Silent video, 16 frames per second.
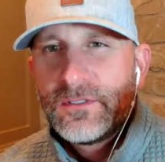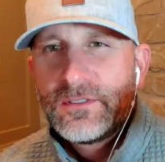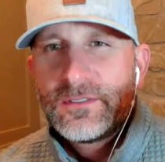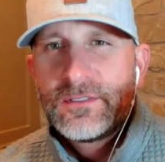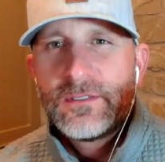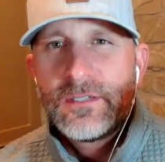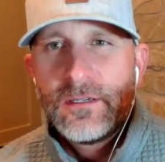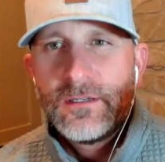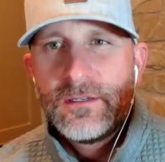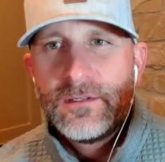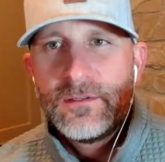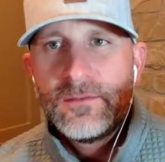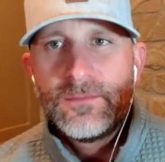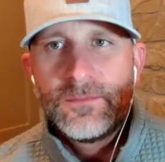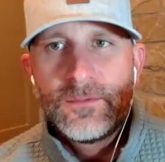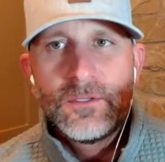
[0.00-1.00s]
to kind
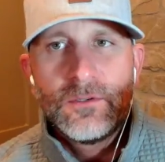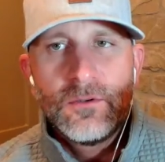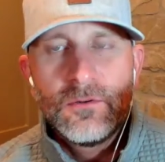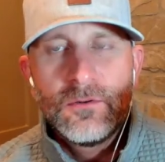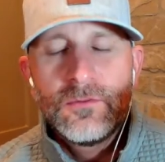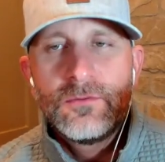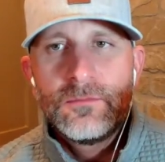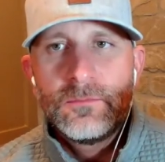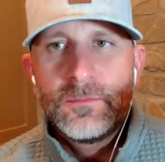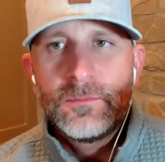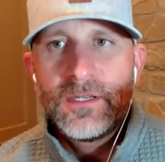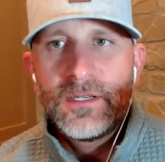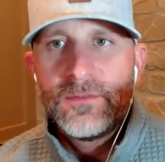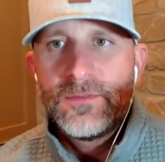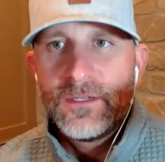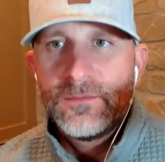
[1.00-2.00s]
of for your own
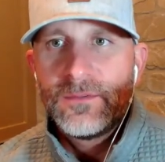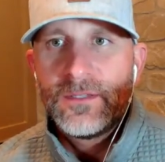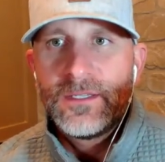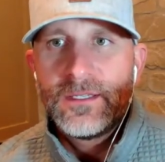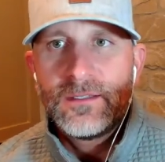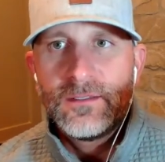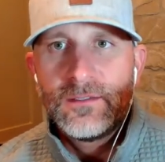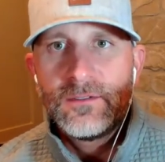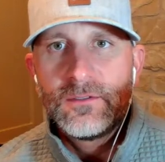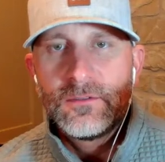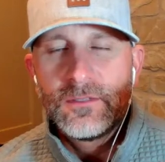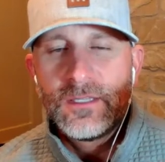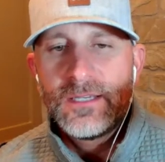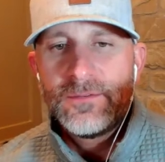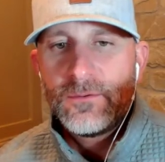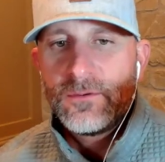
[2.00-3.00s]
benefit of like your
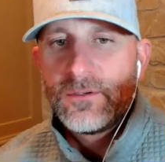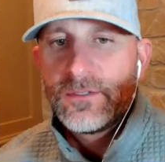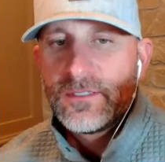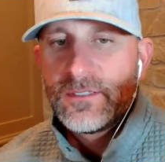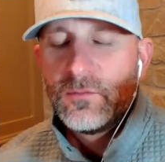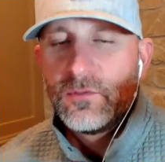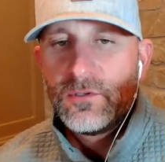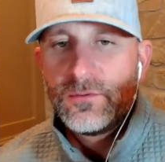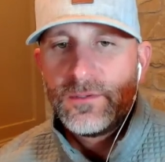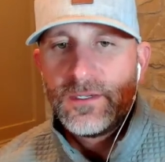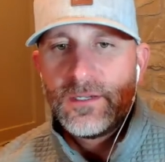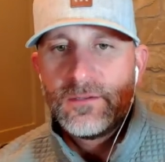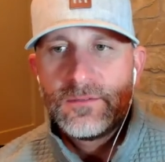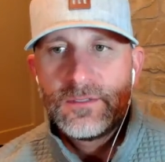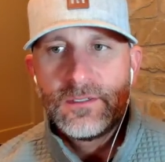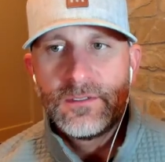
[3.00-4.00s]
life, or is it more
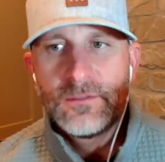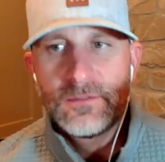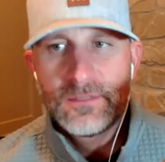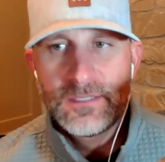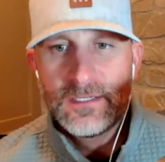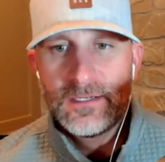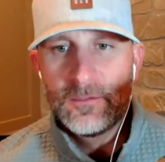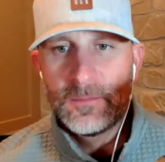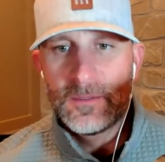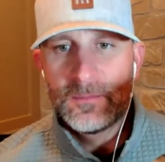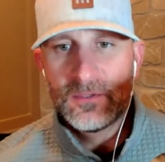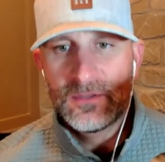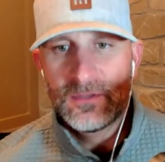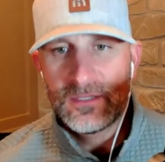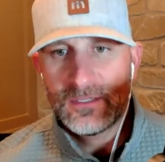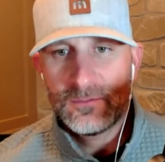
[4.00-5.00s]
around to understand how people
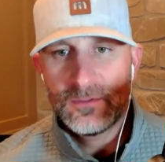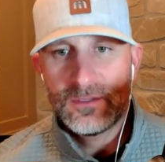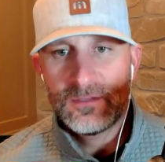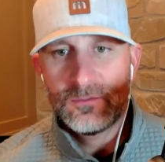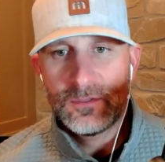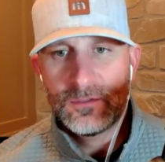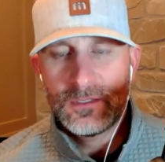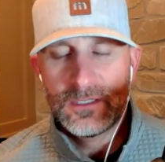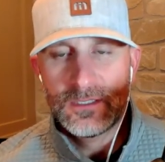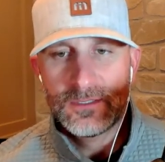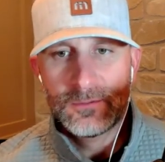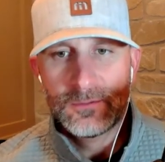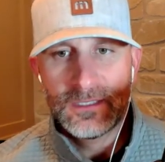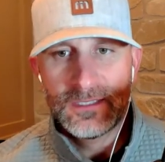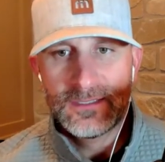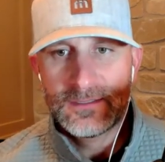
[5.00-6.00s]
think as it
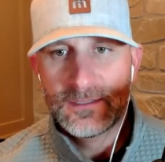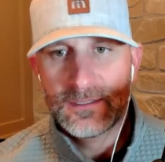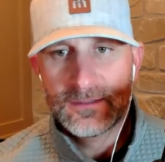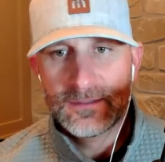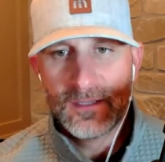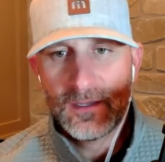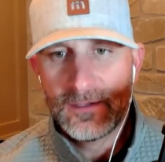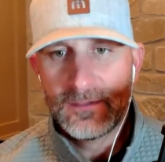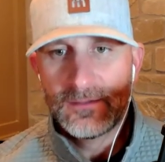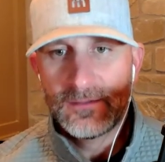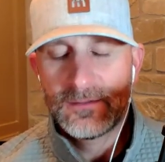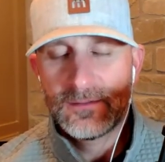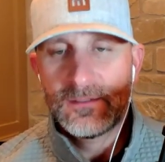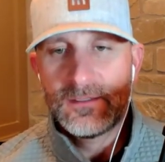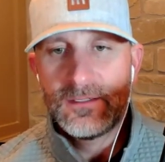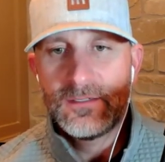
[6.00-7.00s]
relates to design, to
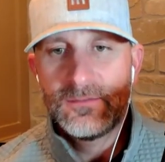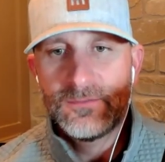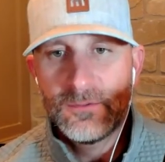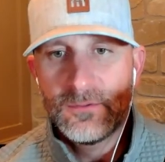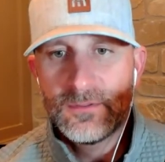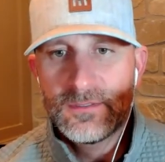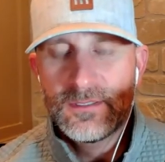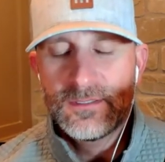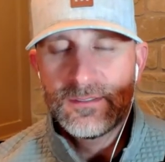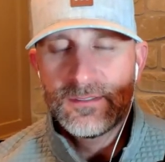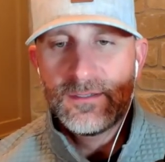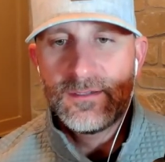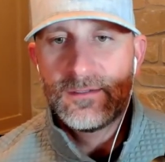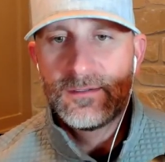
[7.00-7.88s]
kind of influence design?